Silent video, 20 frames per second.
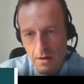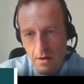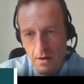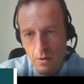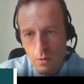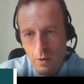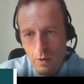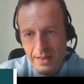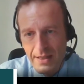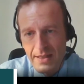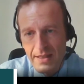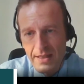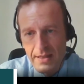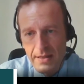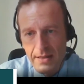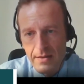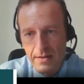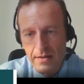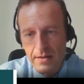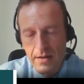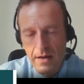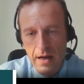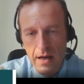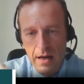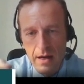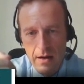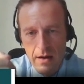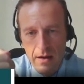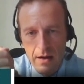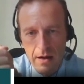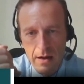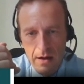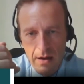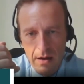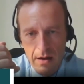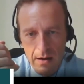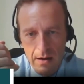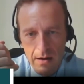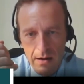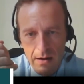What is
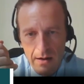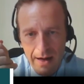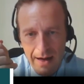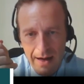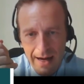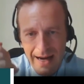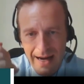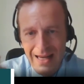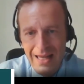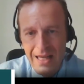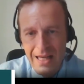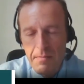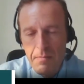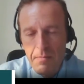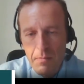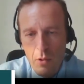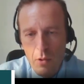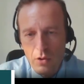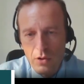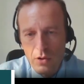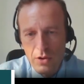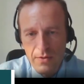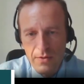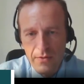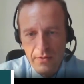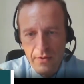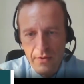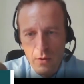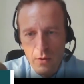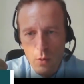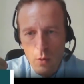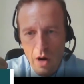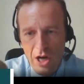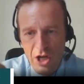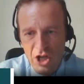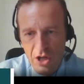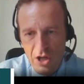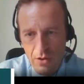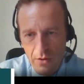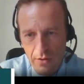highly important for the
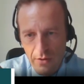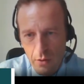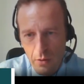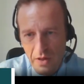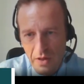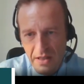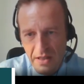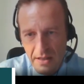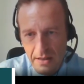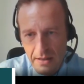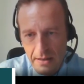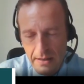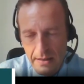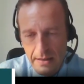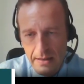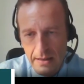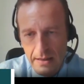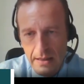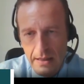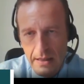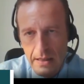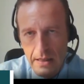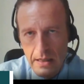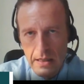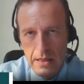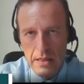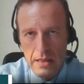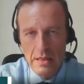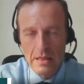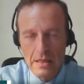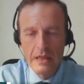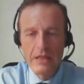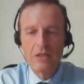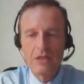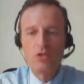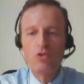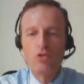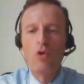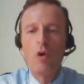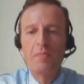Russian authorities is
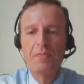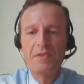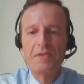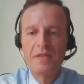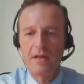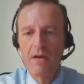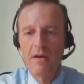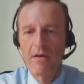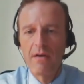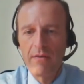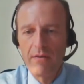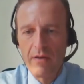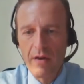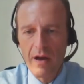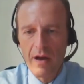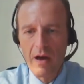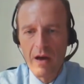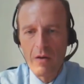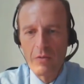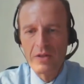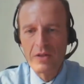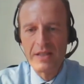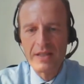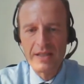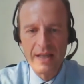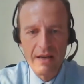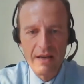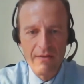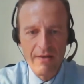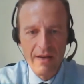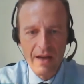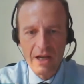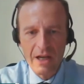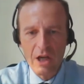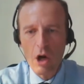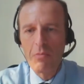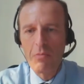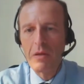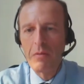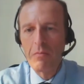to observe, I would say, their
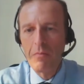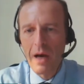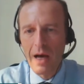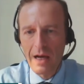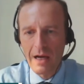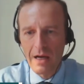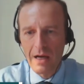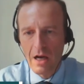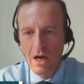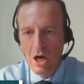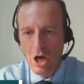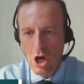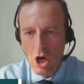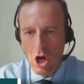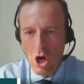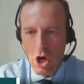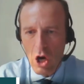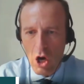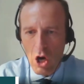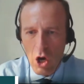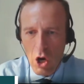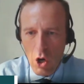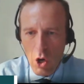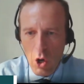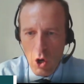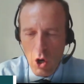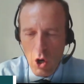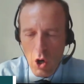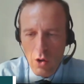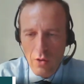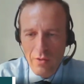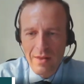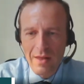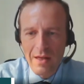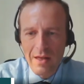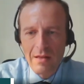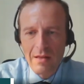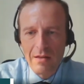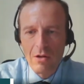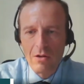coming back on
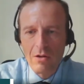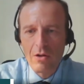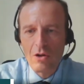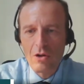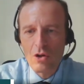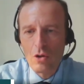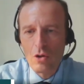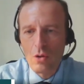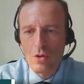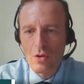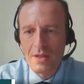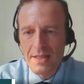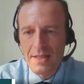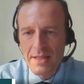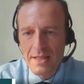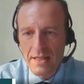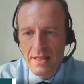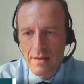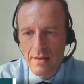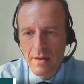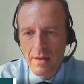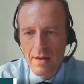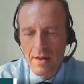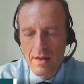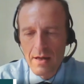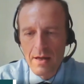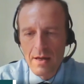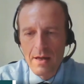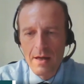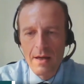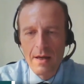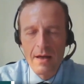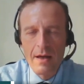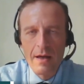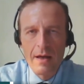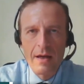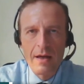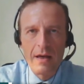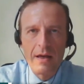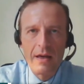the international scene
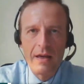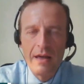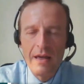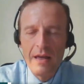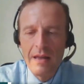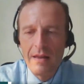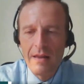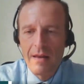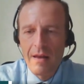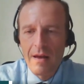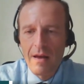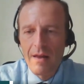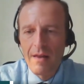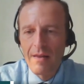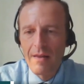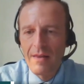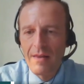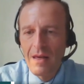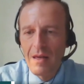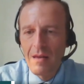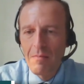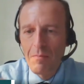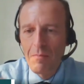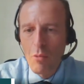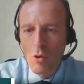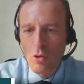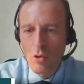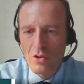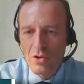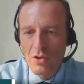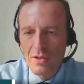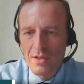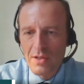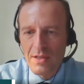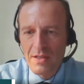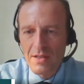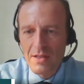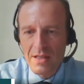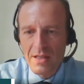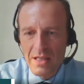in the
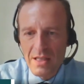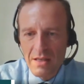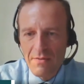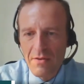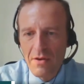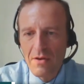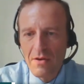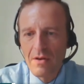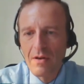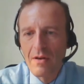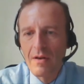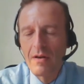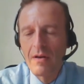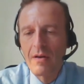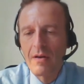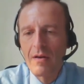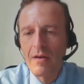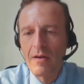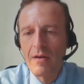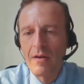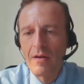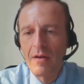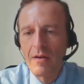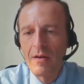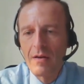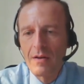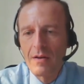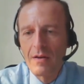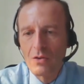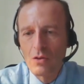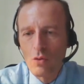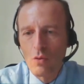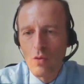importance given to